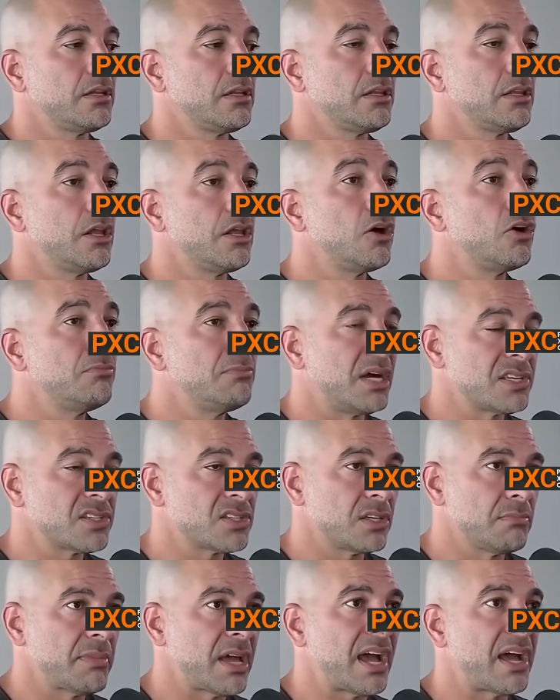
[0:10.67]
low
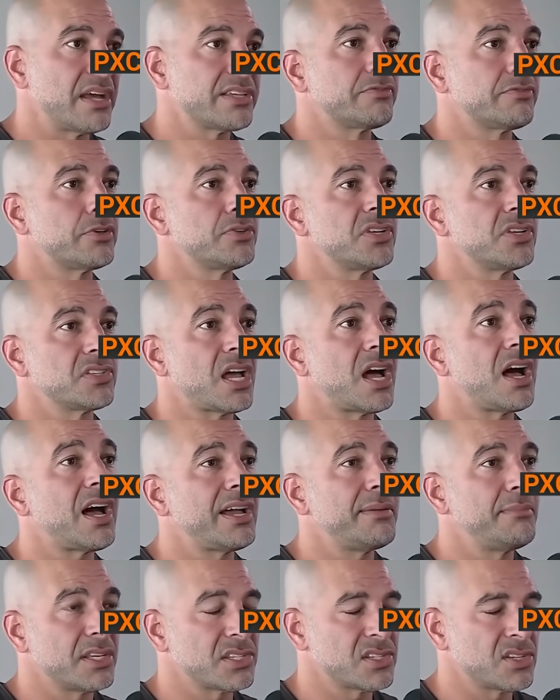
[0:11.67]
muscle mass versus
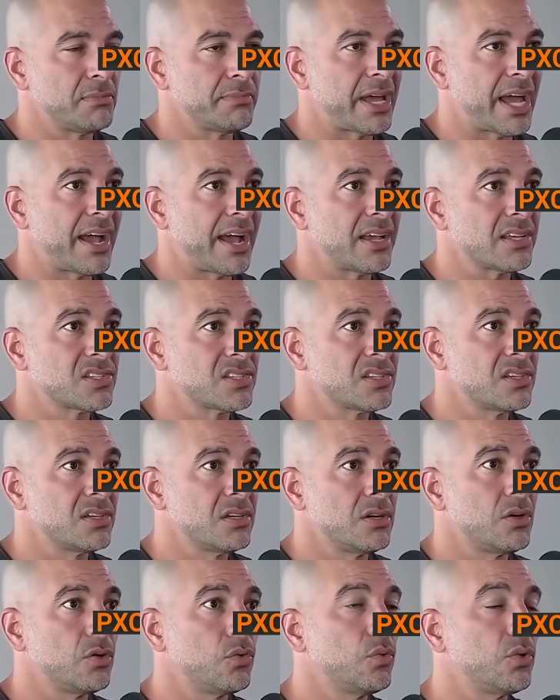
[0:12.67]
high muscle mass,
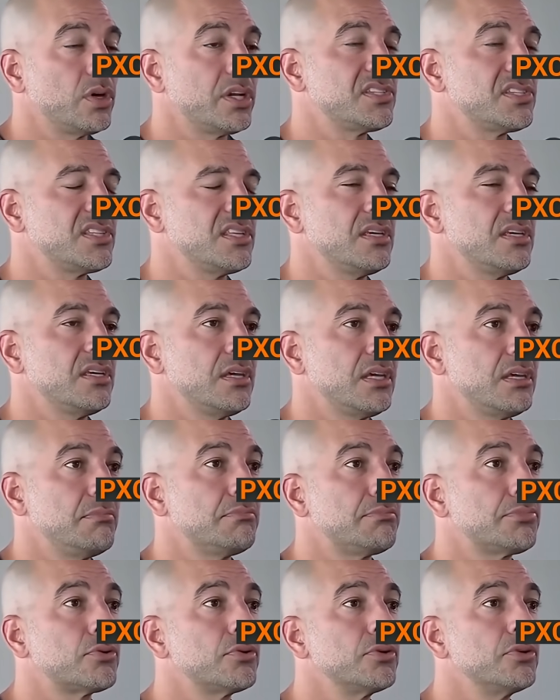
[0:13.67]
what is the
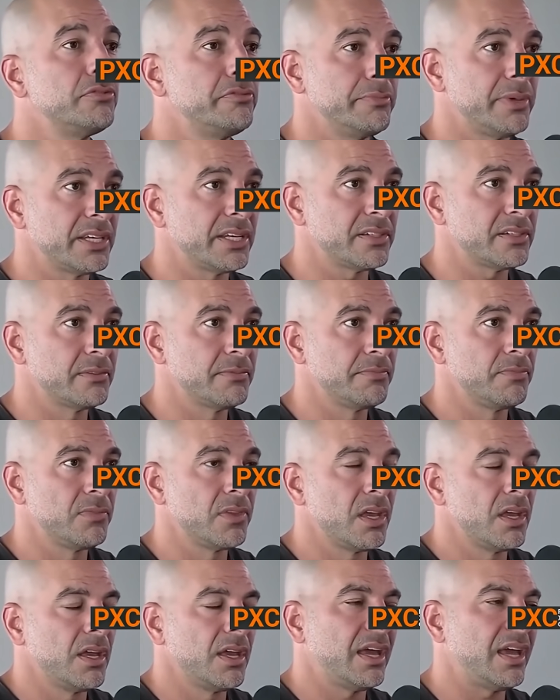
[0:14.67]
improvement?
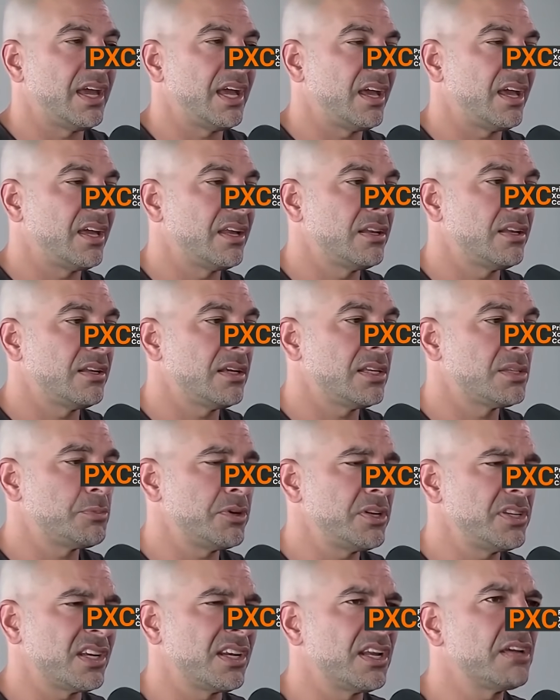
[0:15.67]
And it's
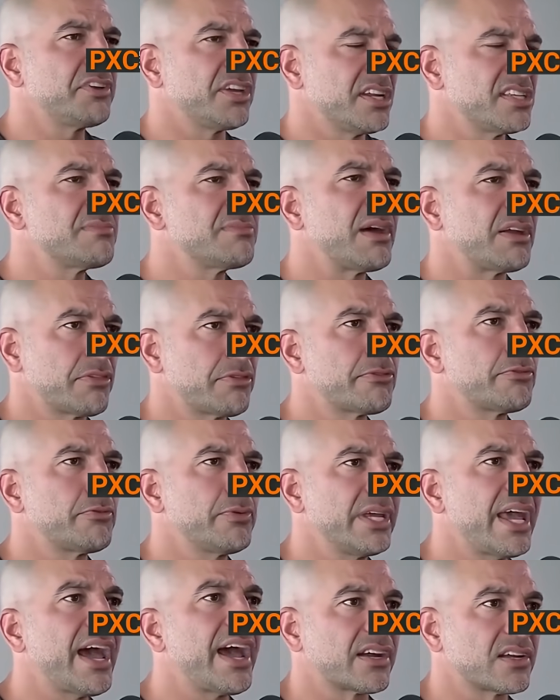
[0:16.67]
pretty significant. It's about
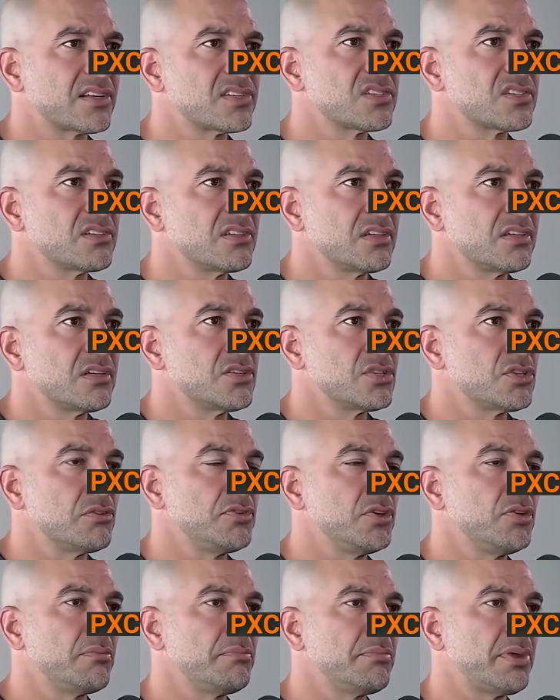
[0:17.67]
3x. So
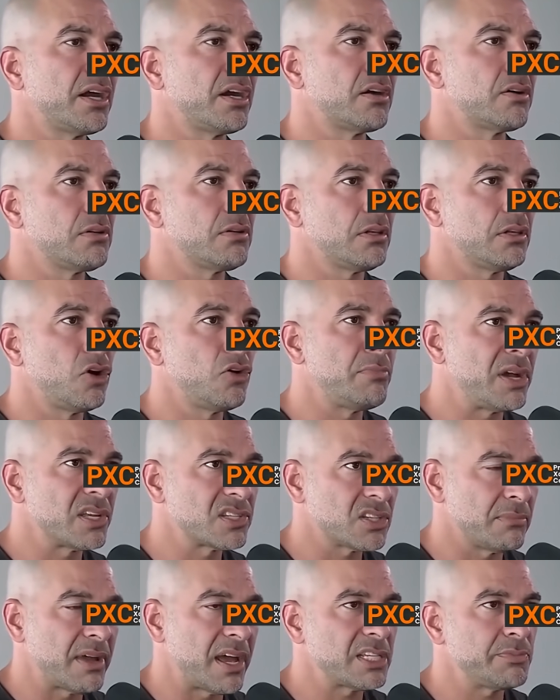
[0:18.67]
if you compare low
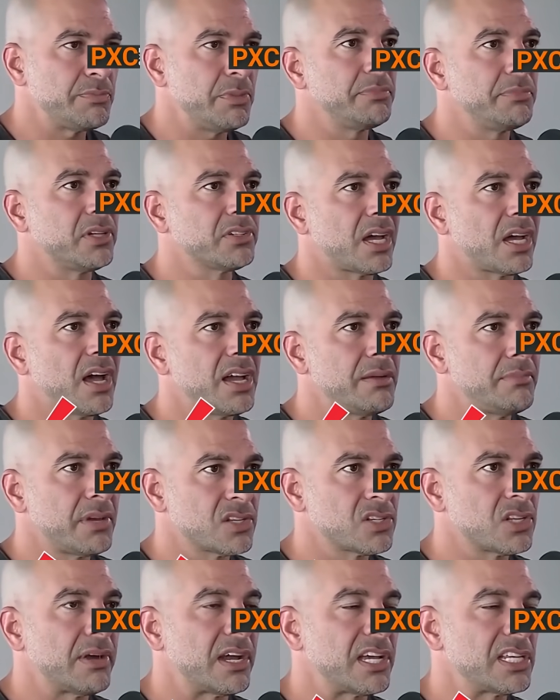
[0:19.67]
muscle mass people to high
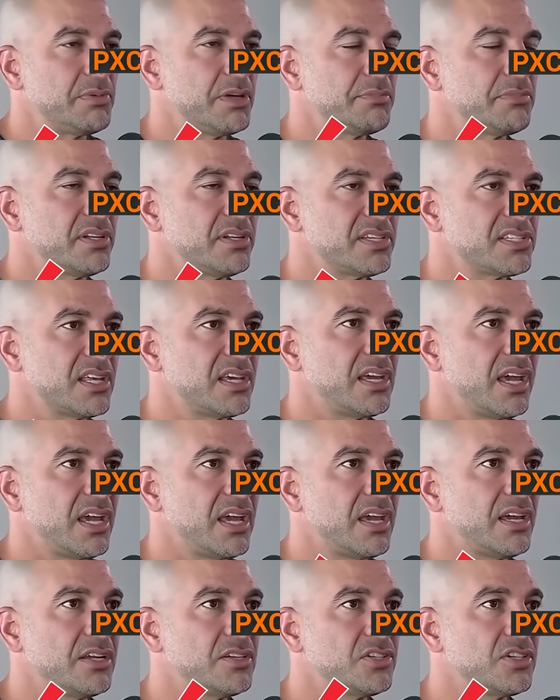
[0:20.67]
muscle mass people as they
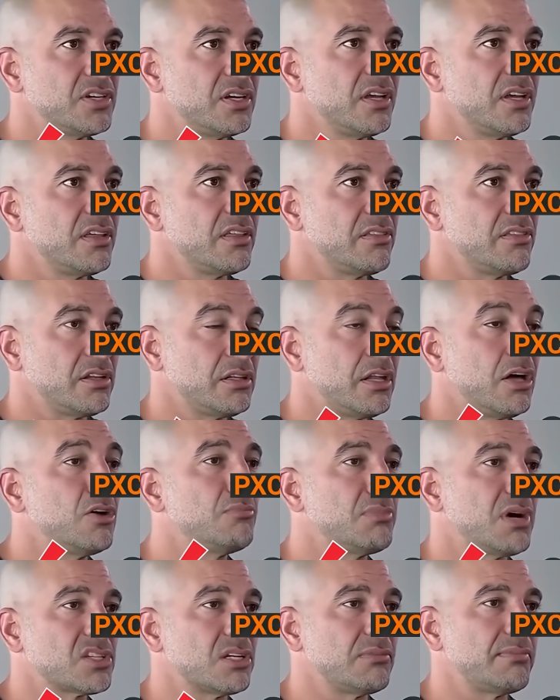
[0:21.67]
age, the
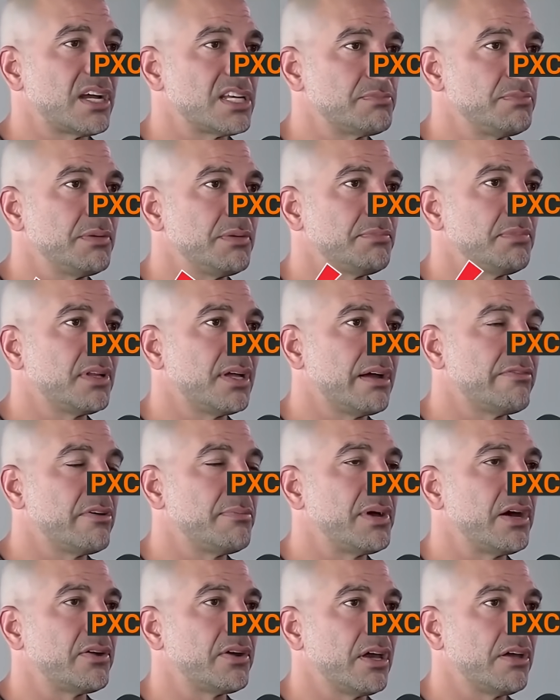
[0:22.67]
low muscle mass people have
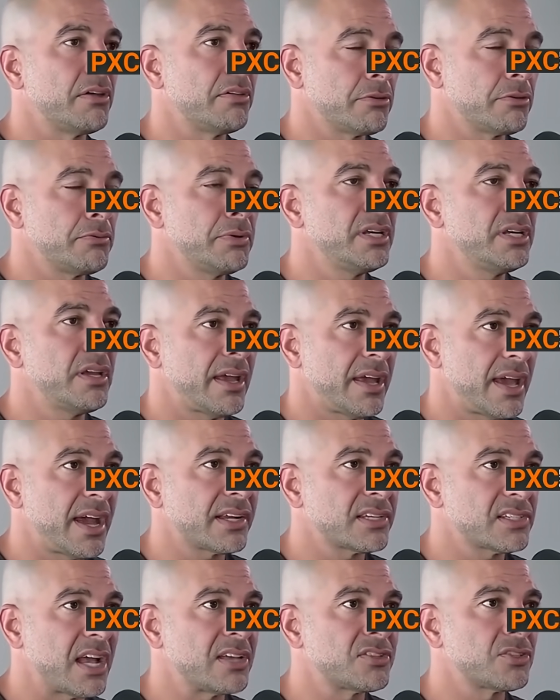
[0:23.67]
about a
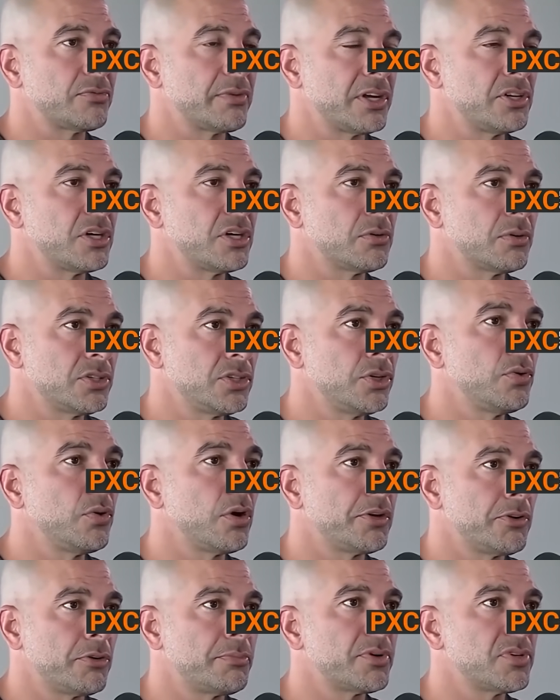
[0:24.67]
3x hazard ratio or
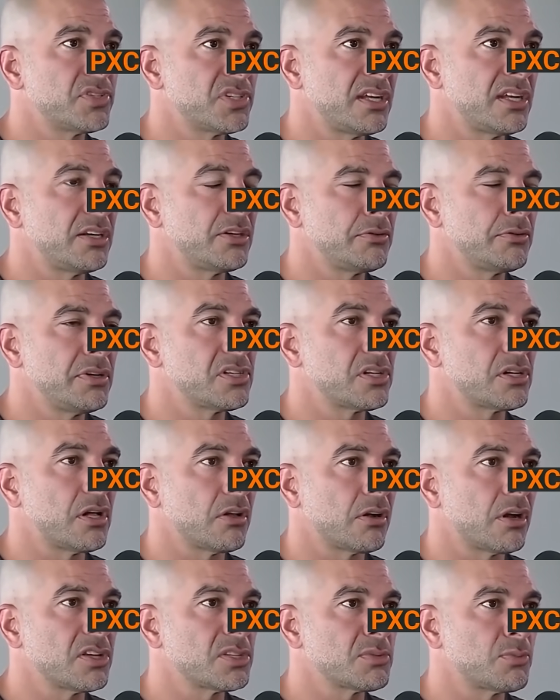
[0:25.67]
200% increase in
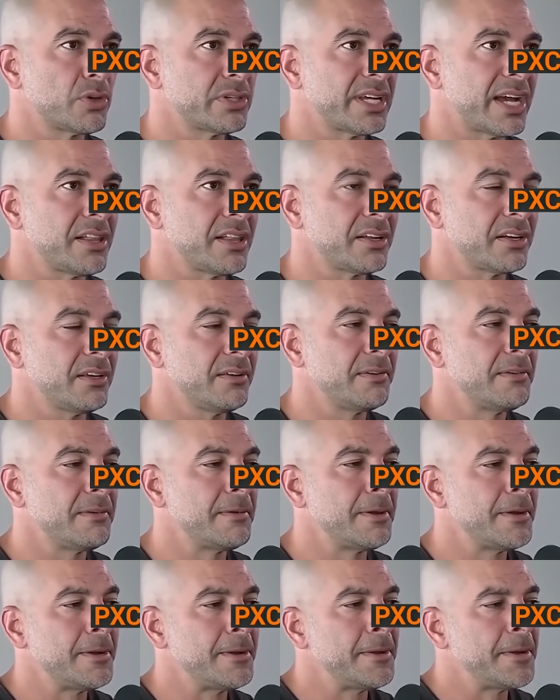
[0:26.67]
all cause mortality.
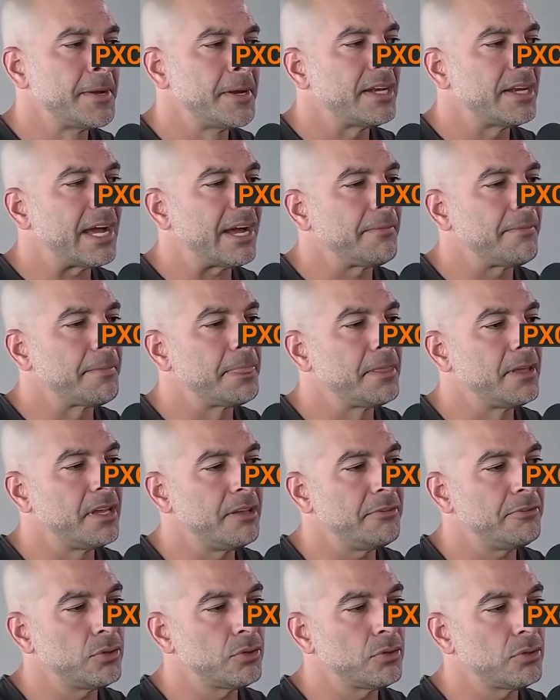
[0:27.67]
Now,
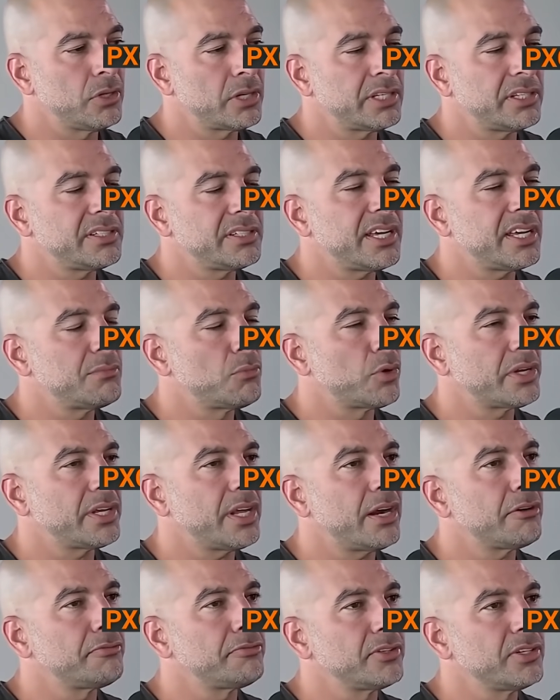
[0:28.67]
if you look at the data more
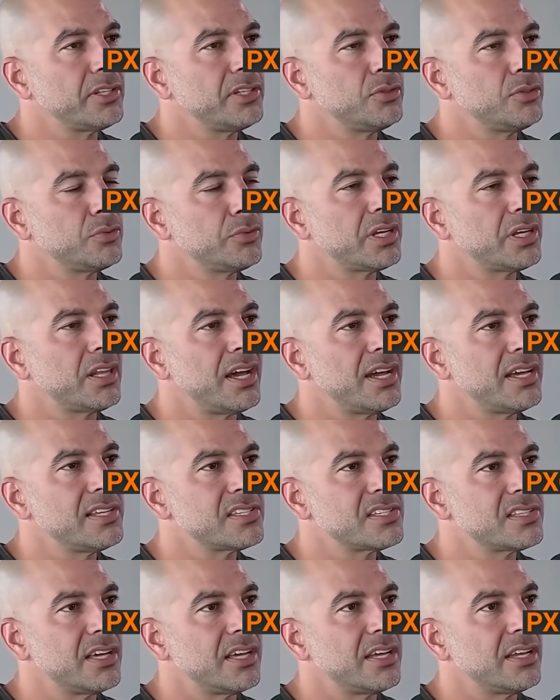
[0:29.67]
carefully, you
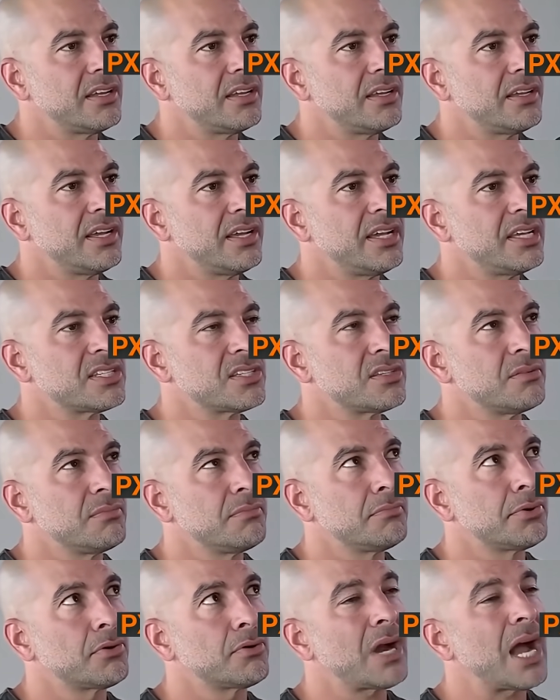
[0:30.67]
realize that it's
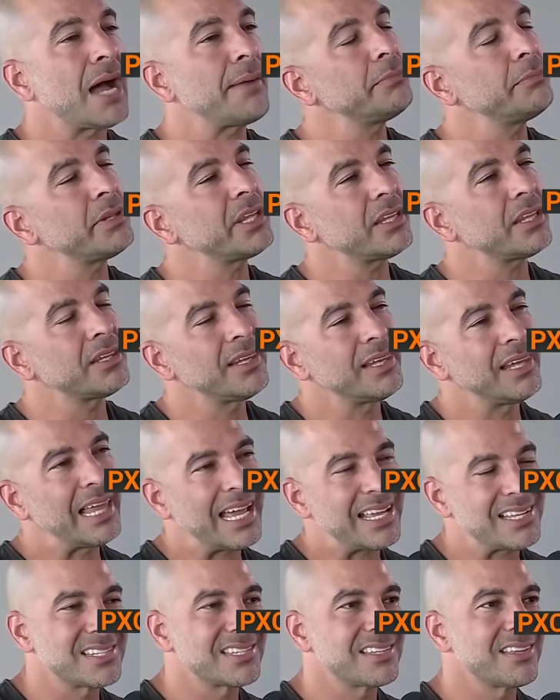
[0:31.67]
probably
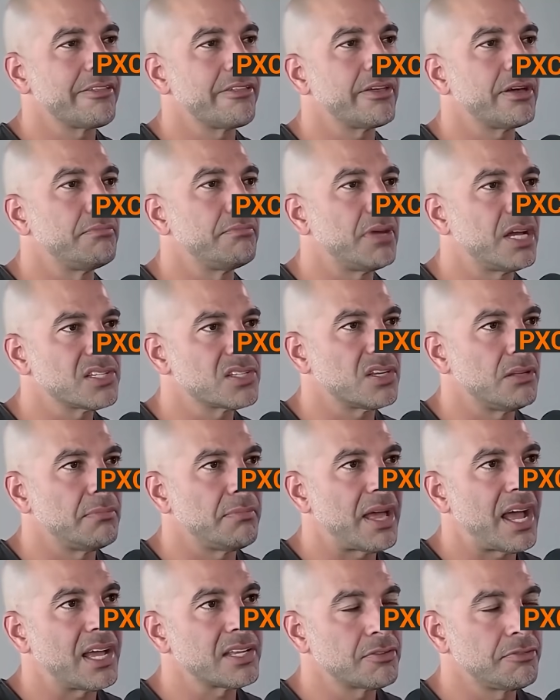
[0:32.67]
less the muscle
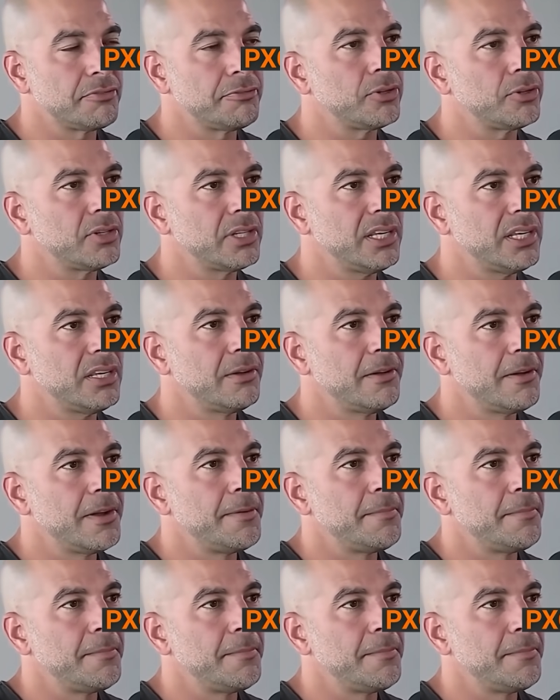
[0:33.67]
mass fully